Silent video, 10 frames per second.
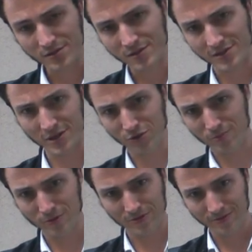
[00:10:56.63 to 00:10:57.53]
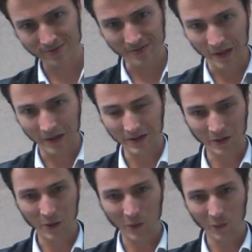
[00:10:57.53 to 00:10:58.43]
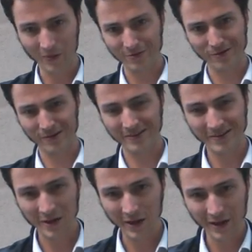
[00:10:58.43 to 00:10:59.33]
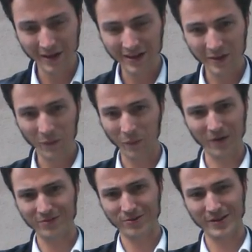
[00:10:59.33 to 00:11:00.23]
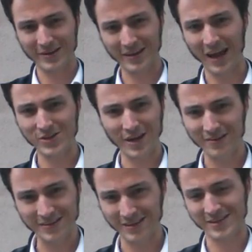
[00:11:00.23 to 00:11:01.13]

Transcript: concession booth, whatever, wherever you cash out in the